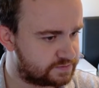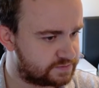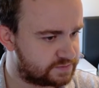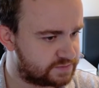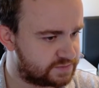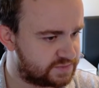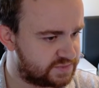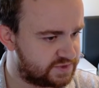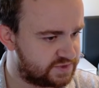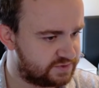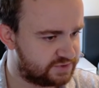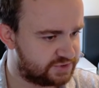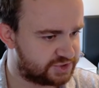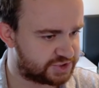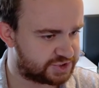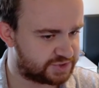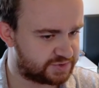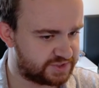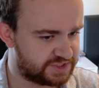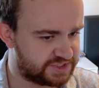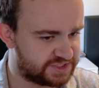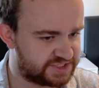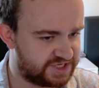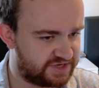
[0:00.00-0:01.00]
I think we'll just
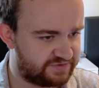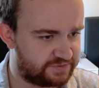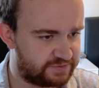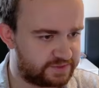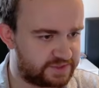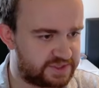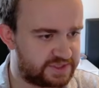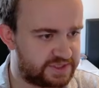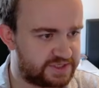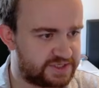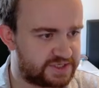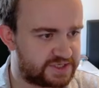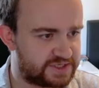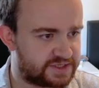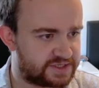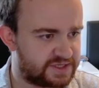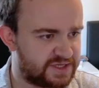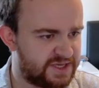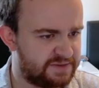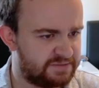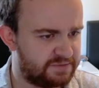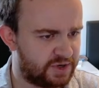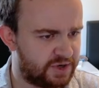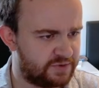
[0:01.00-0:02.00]
swing 7 with leader.
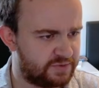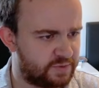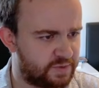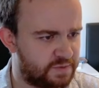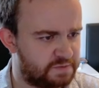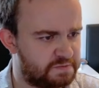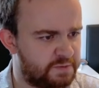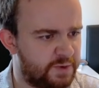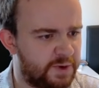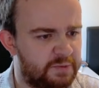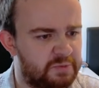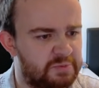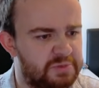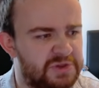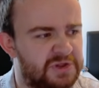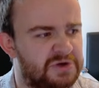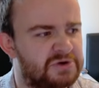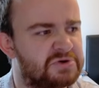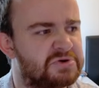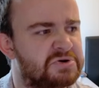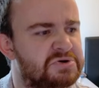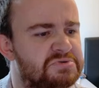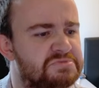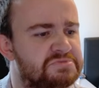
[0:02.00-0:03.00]
He might well
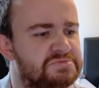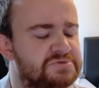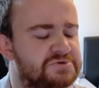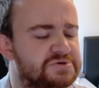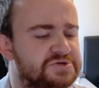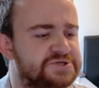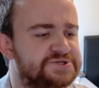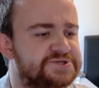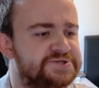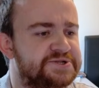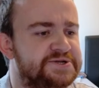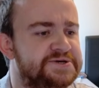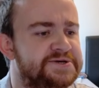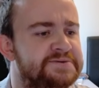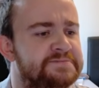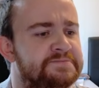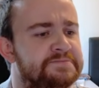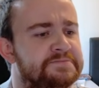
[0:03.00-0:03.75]
block, honestly.